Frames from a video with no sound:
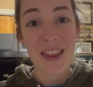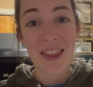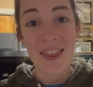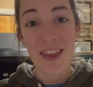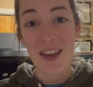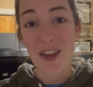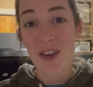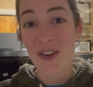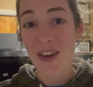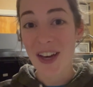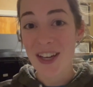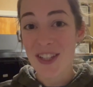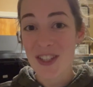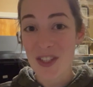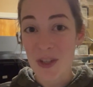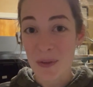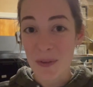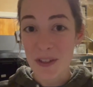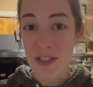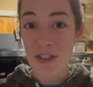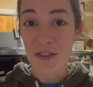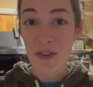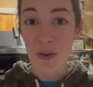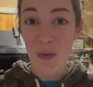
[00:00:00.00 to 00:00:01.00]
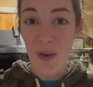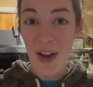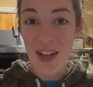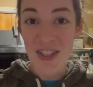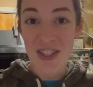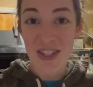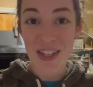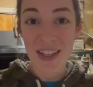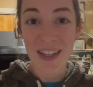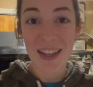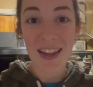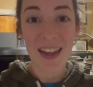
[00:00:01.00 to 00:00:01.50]
Thank you guys so much for
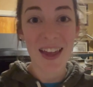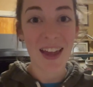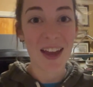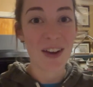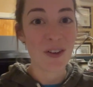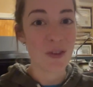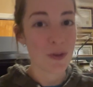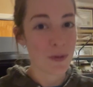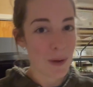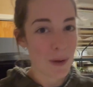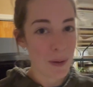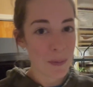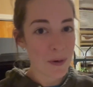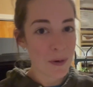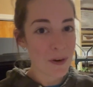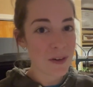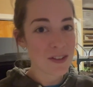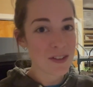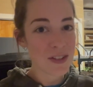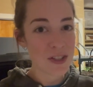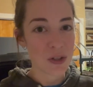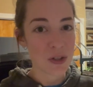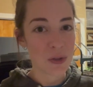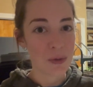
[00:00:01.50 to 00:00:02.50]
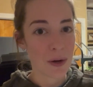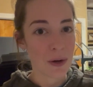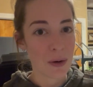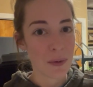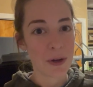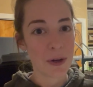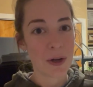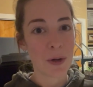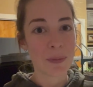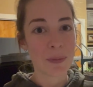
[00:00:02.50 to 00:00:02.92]
watching, and remember to grow where you're